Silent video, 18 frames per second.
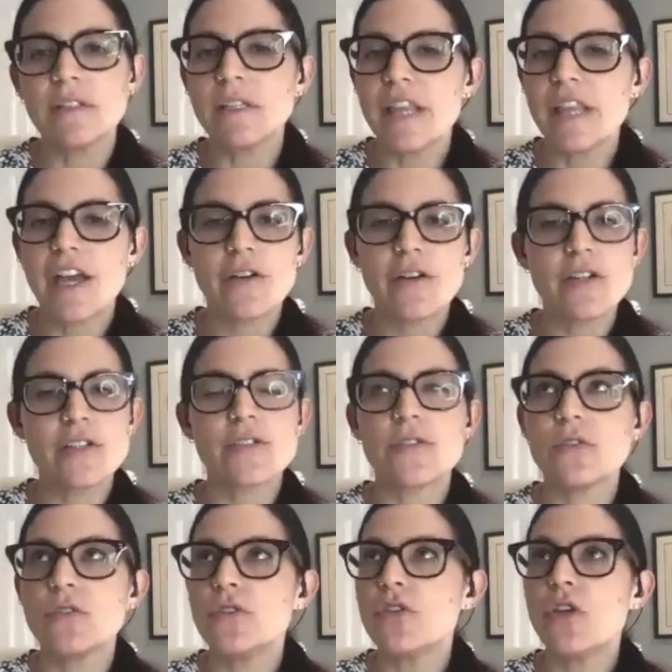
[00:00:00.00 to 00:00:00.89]
There is
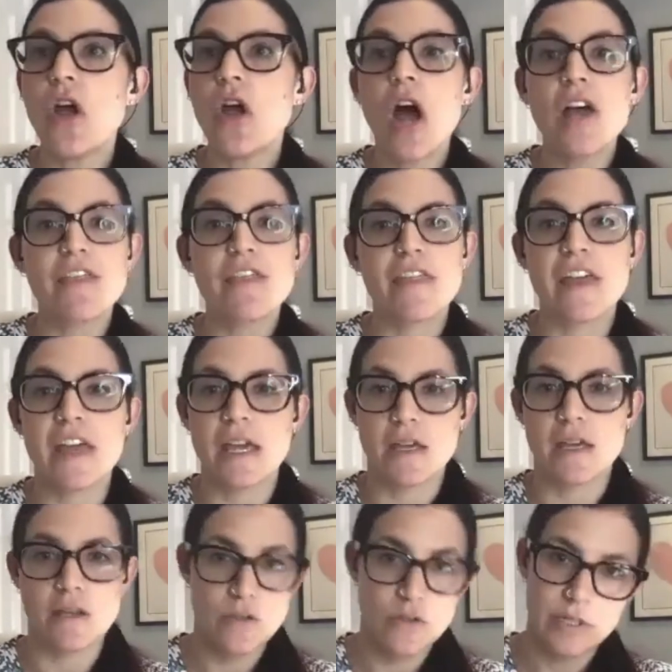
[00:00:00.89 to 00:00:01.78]

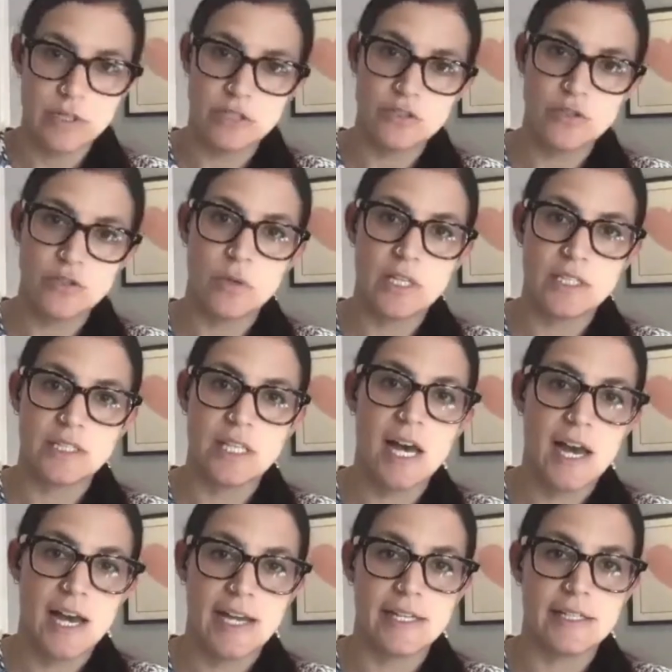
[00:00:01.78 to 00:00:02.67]
nothing you can do
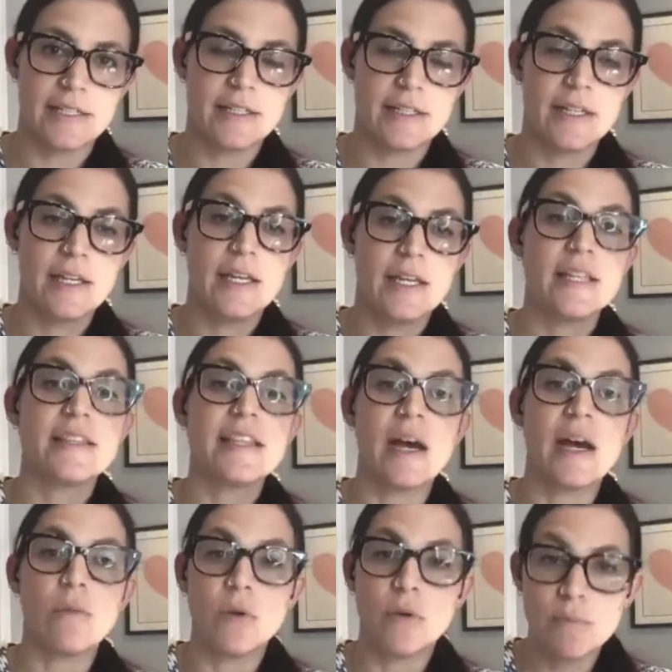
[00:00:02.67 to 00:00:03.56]
online
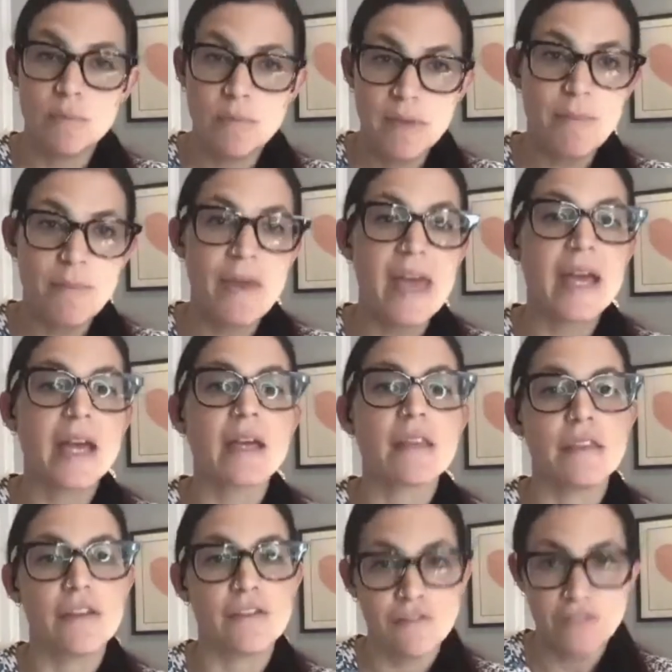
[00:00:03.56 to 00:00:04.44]
that will mimic
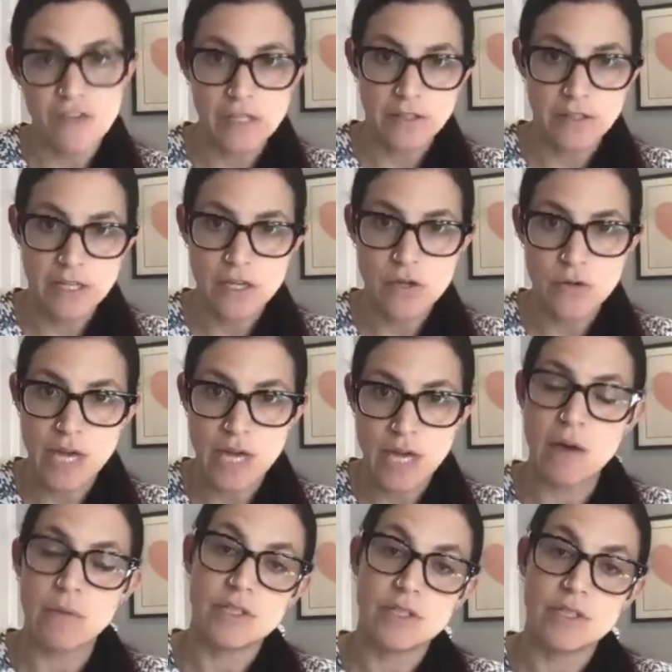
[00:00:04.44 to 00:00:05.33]
the feeling you
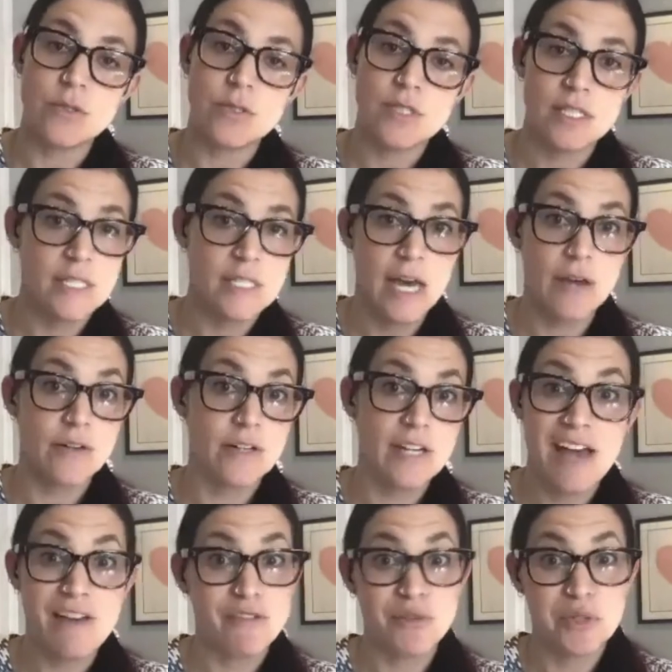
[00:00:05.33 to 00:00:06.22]
get when you sit down and
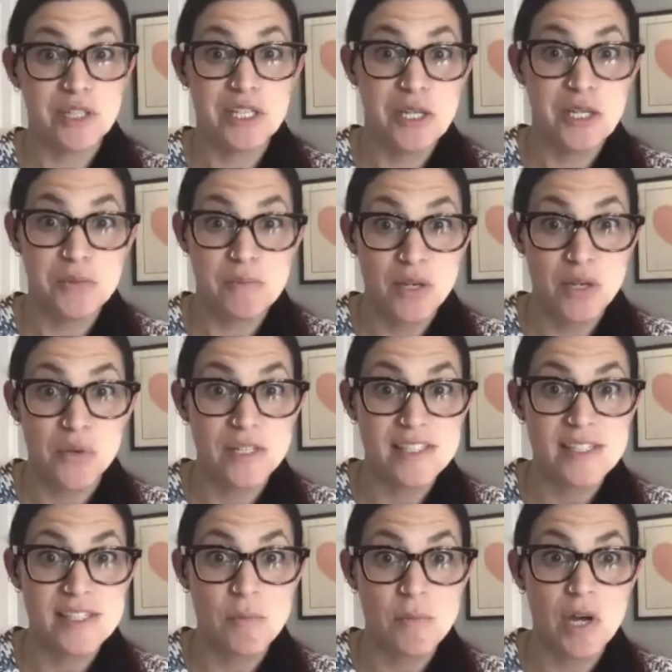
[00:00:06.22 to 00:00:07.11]
have a really good meal with
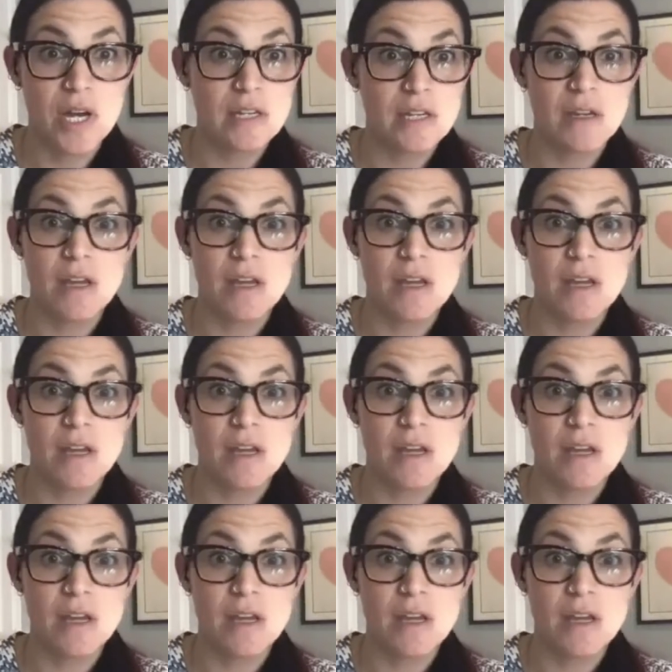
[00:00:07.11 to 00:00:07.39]
someone.